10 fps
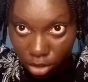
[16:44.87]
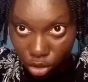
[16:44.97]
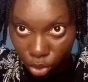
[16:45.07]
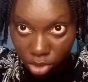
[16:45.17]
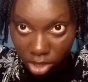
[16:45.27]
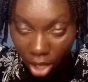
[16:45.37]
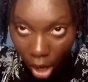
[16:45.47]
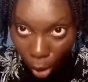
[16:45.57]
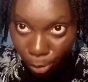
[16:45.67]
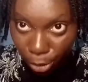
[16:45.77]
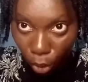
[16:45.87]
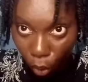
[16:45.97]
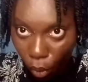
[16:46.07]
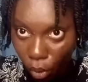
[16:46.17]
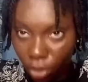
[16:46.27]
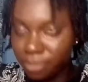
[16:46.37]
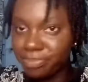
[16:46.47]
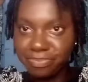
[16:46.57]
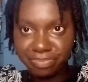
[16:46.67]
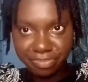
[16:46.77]
your scalp, or
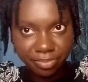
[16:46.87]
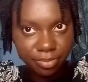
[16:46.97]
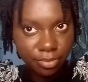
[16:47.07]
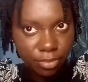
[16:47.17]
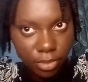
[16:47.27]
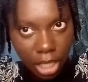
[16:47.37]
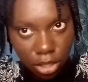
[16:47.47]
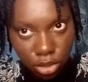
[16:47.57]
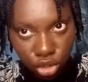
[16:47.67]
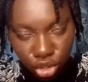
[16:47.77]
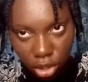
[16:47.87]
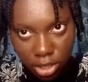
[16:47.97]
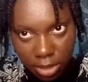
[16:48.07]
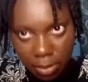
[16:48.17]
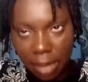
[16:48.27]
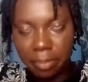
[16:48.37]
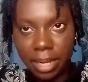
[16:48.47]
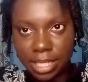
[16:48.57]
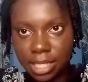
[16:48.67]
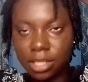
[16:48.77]
just by
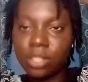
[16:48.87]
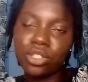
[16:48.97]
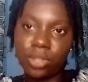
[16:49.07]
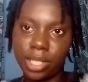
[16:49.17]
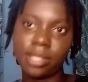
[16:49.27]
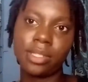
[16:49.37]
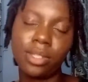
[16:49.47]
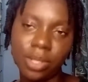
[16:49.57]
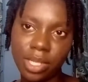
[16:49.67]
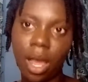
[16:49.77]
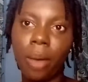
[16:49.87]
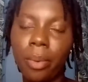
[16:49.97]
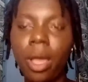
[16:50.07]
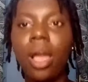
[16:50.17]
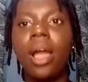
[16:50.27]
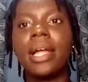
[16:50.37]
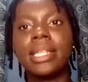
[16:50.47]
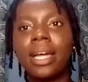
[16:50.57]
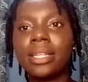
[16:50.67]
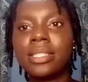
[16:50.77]
patting it you can see your scalp?
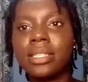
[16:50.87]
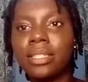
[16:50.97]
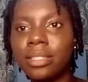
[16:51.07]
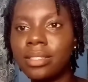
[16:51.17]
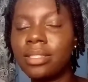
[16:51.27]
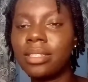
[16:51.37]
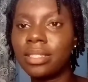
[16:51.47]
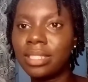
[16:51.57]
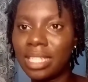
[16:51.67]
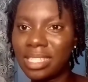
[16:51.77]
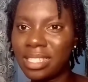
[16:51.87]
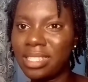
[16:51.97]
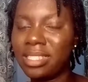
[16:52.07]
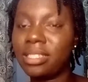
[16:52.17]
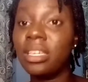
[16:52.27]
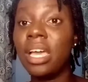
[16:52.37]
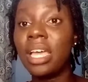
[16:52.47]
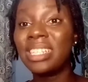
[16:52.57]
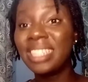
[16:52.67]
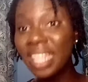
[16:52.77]
That is density.
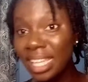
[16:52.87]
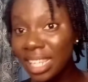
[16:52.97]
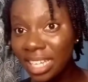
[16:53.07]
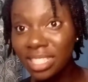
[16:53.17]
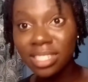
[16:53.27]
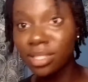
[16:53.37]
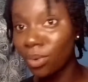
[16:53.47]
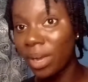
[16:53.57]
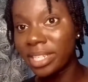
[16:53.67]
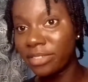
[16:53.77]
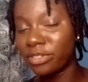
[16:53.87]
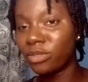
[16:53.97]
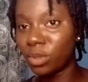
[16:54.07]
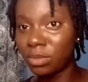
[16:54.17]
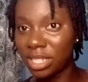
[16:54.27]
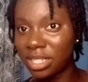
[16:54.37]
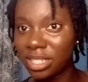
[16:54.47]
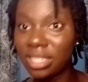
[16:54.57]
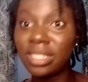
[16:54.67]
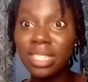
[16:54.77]
Thickness is quite different from
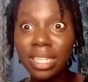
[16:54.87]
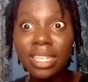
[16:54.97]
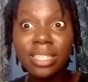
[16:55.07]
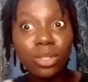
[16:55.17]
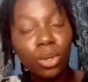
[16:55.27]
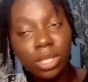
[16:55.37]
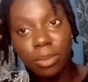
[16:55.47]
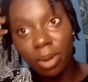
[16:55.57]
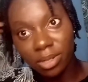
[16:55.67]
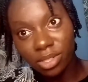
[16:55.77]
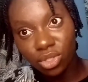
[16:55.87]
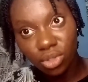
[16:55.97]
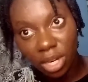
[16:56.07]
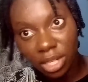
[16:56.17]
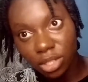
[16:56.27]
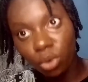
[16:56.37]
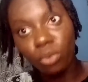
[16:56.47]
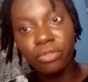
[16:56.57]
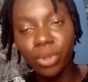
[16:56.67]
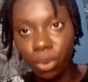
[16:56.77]
density. Thickness talks about the strand
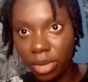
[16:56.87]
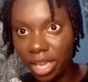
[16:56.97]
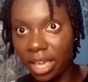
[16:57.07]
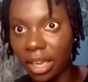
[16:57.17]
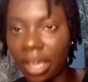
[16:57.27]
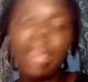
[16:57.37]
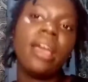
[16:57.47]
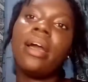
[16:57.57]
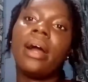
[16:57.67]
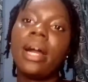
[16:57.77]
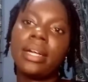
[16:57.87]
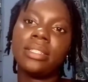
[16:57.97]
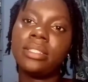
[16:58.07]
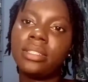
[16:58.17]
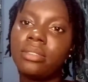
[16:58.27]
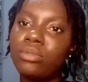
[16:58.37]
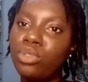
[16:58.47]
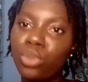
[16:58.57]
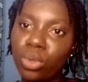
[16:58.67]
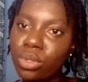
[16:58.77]
of your hair and
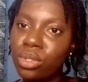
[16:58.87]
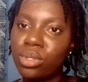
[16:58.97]
not